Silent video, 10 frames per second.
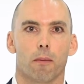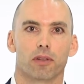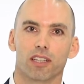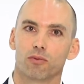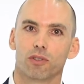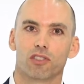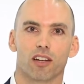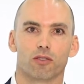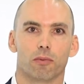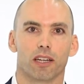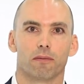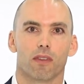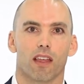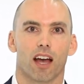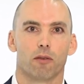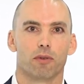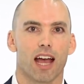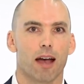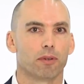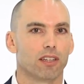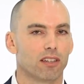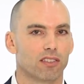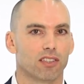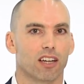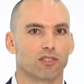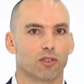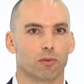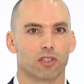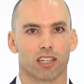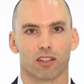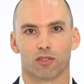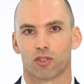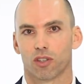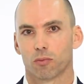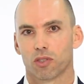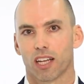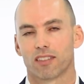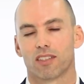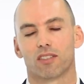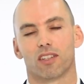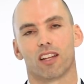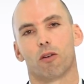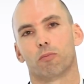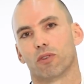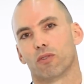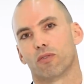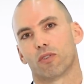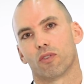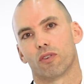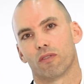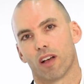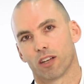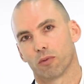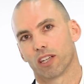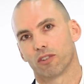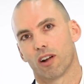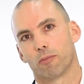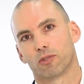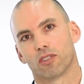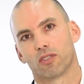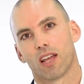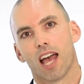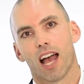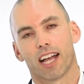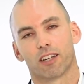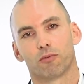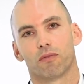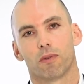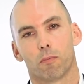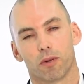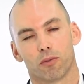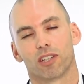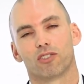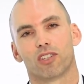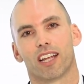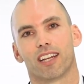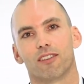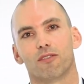please reach out to me. I'd be happy to discuss your particular circumstances and help you further evaluate your options. I can be reached at